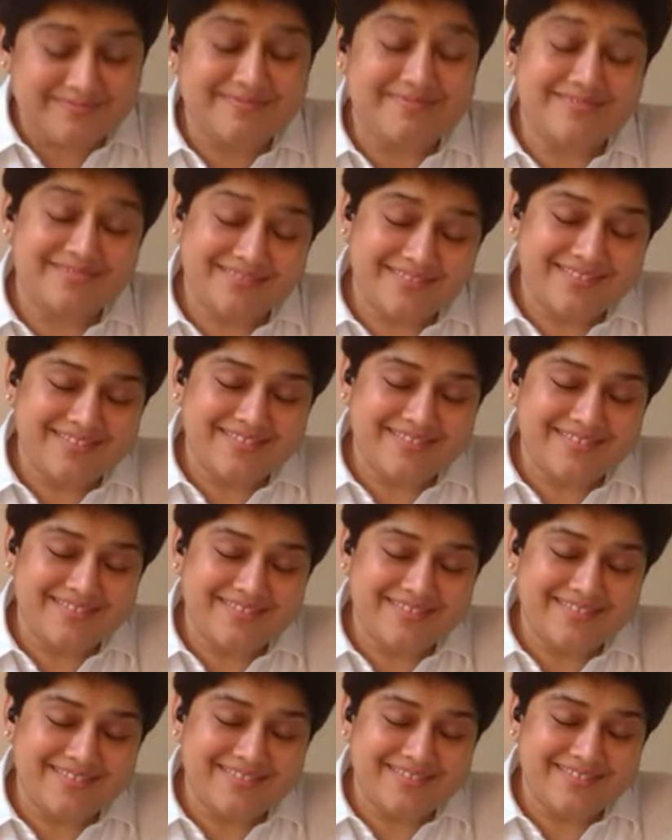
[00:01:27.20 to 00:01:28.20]

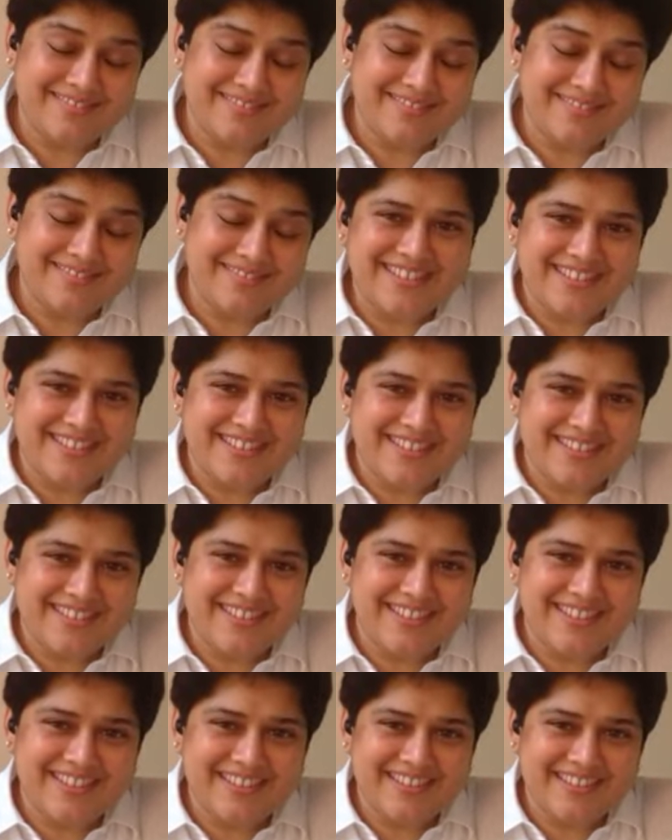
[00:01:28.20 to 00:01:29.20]

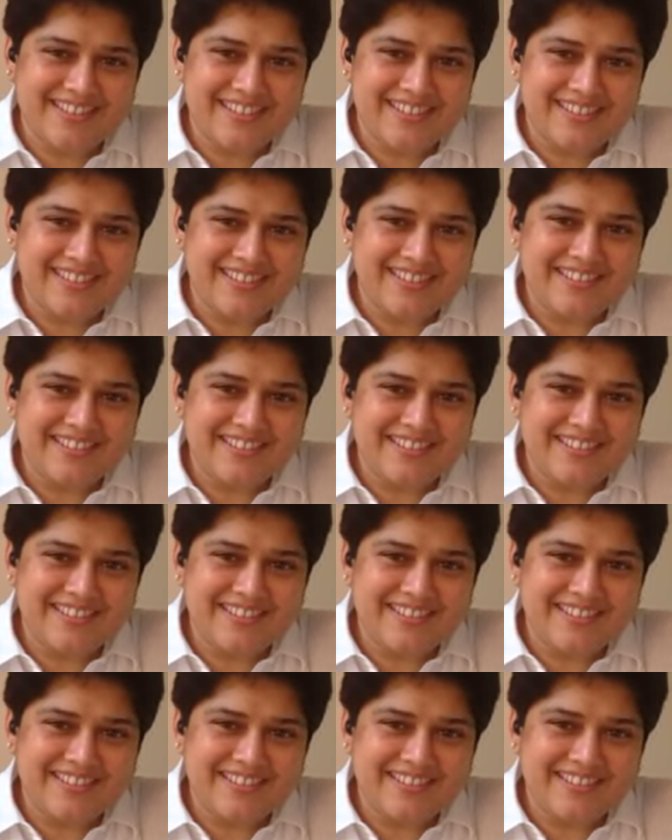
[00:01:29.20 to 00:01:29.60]
(silent)